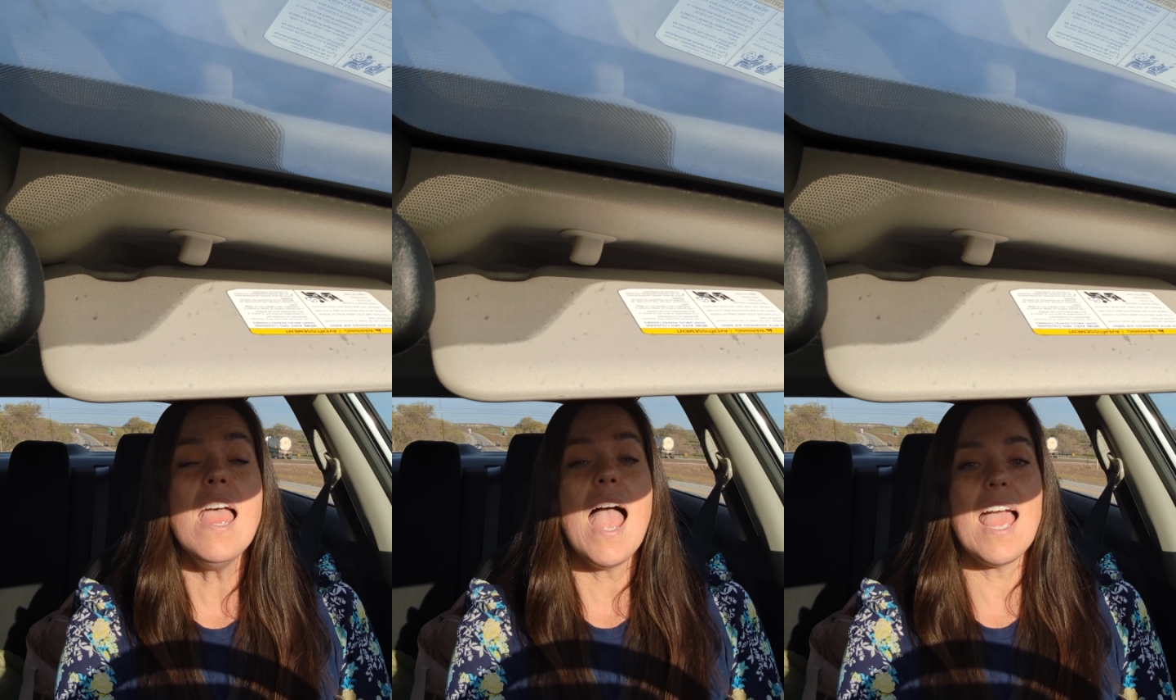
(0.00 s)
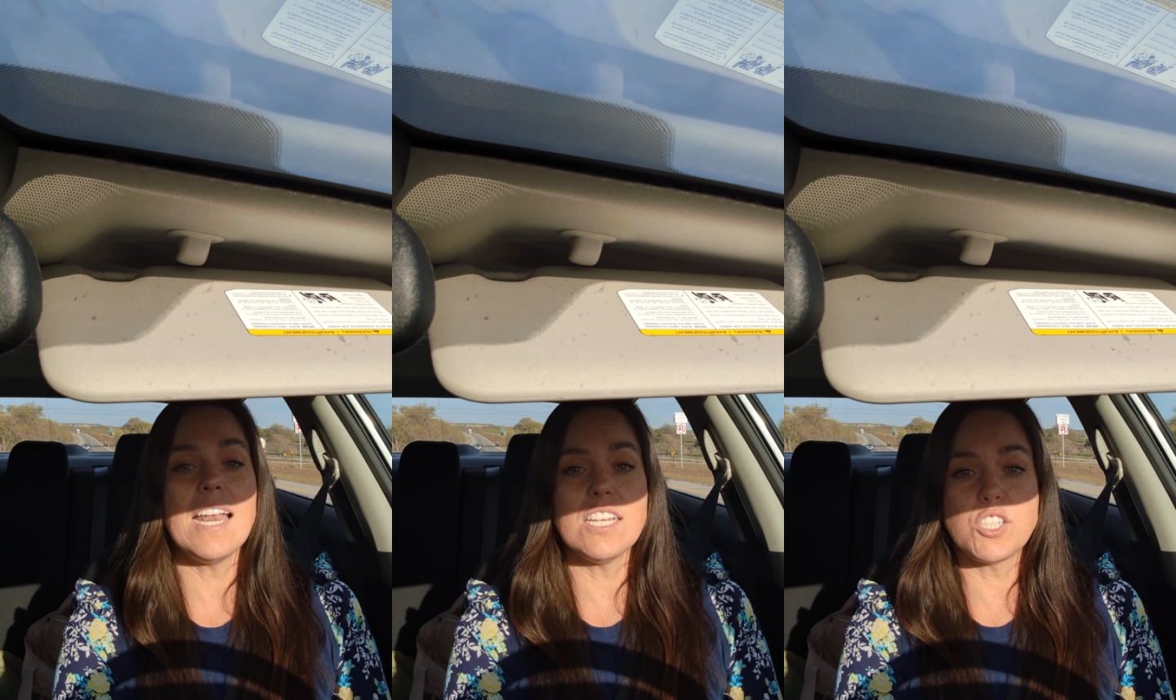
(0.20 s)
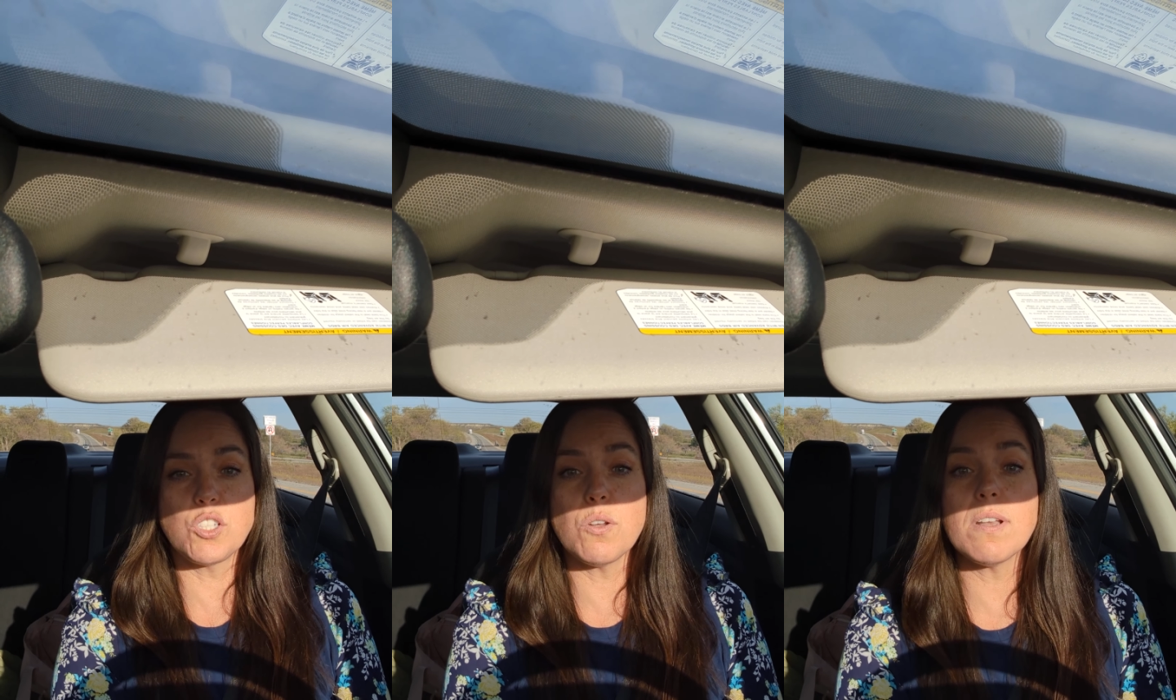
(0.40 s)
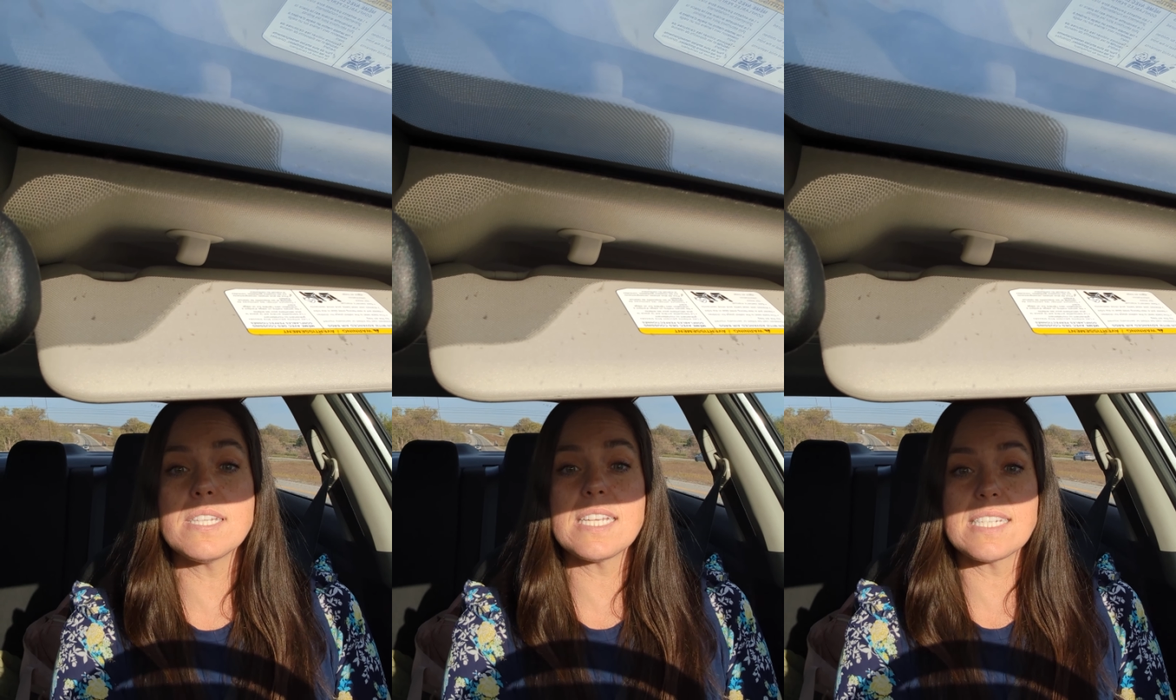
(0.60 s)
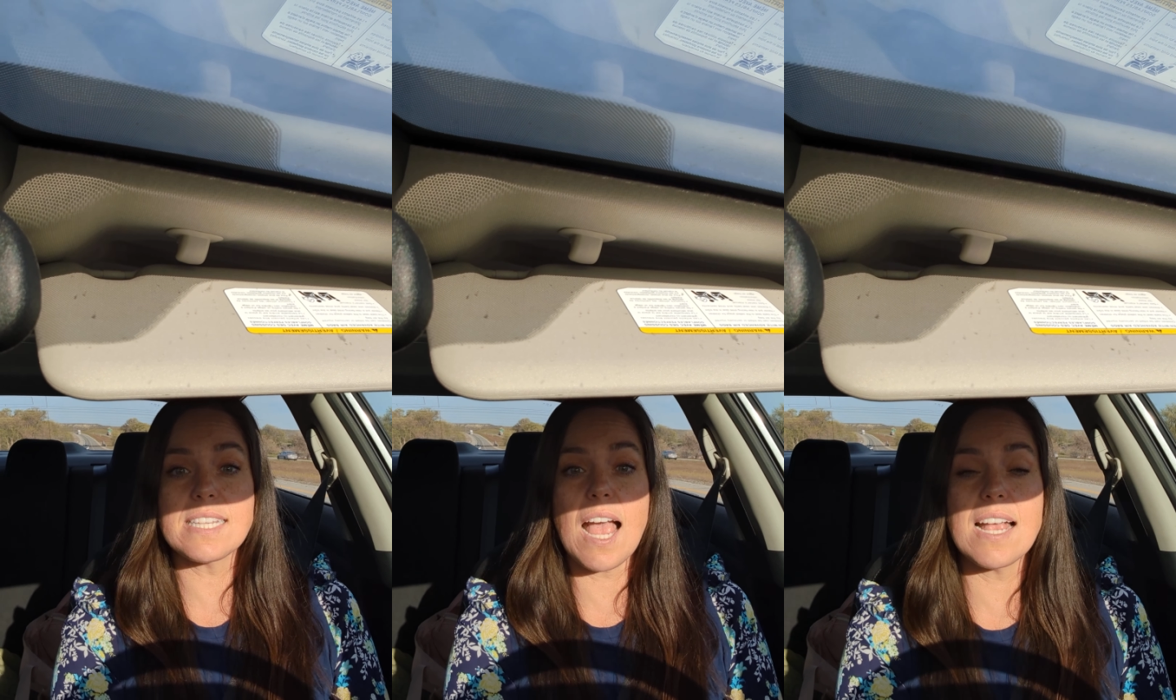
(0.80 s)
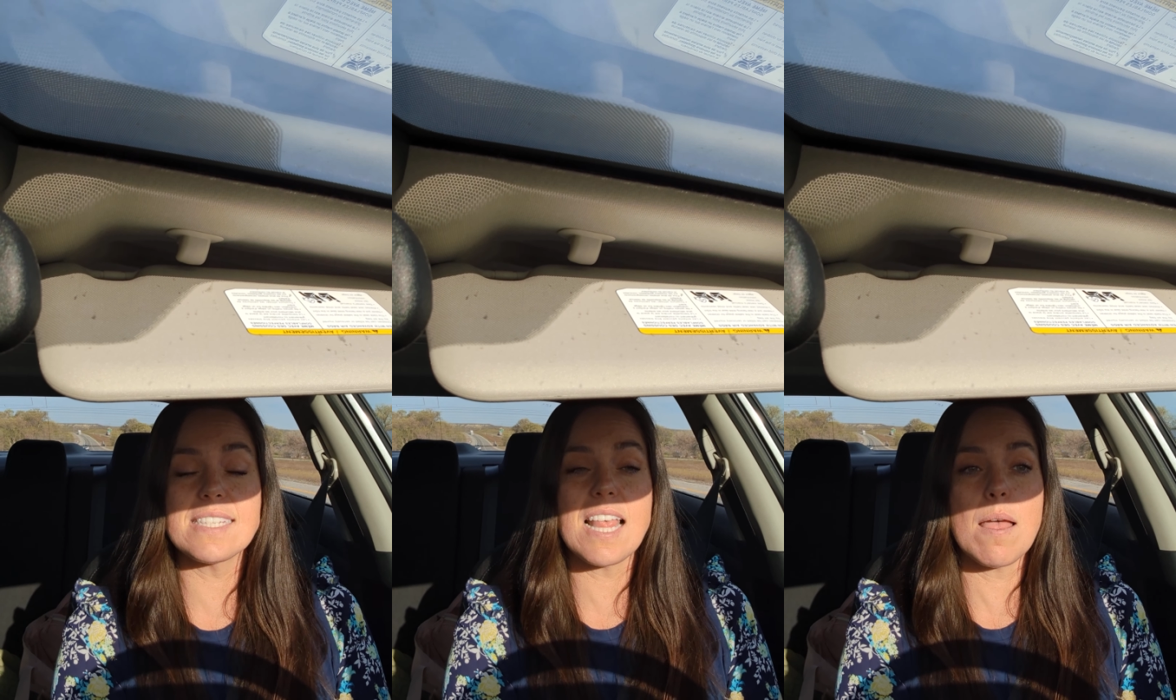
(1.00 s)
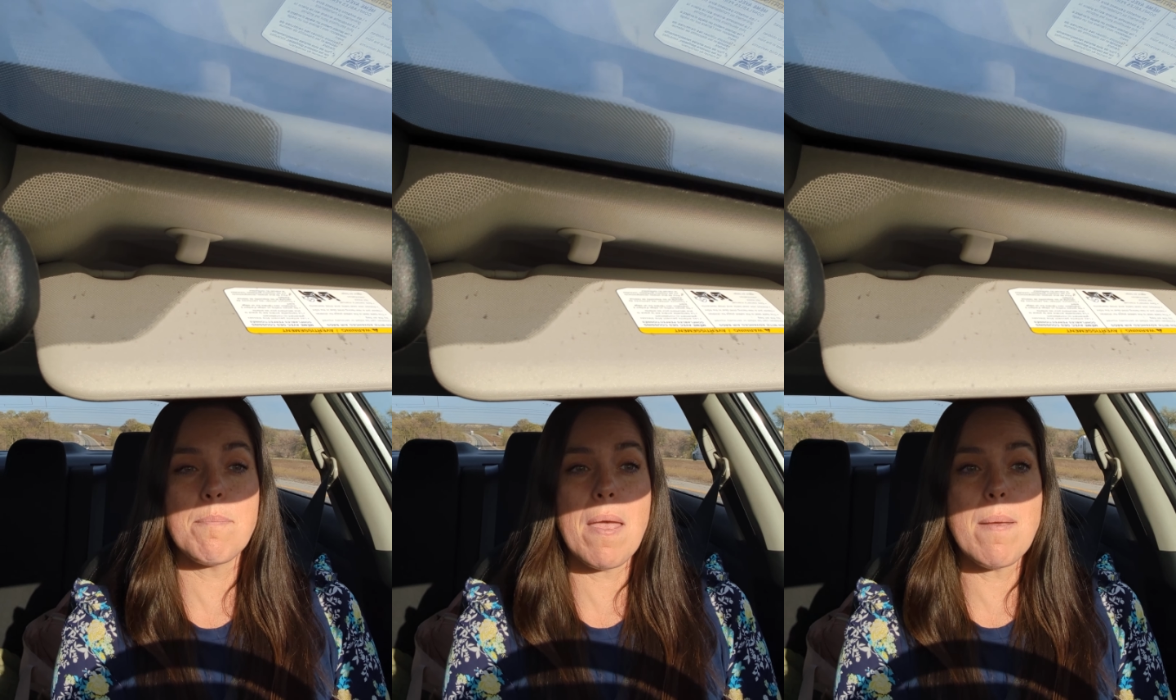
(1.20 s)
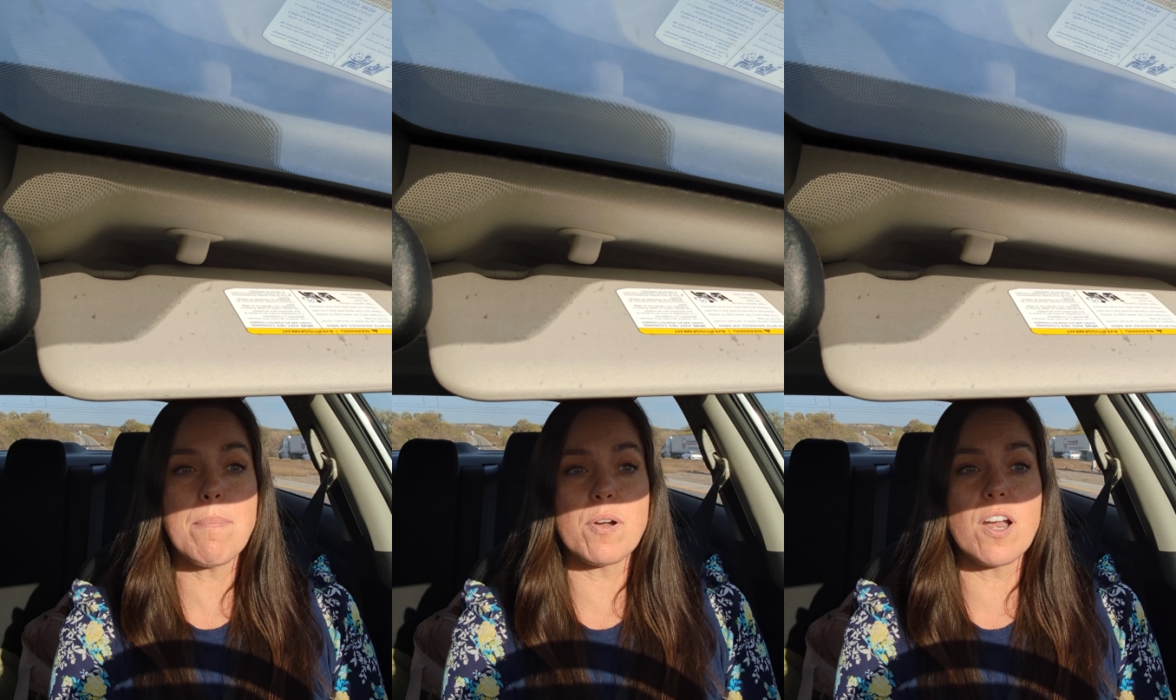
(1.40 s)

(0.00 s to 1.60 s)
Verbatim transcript: And as soon as he signs that paper,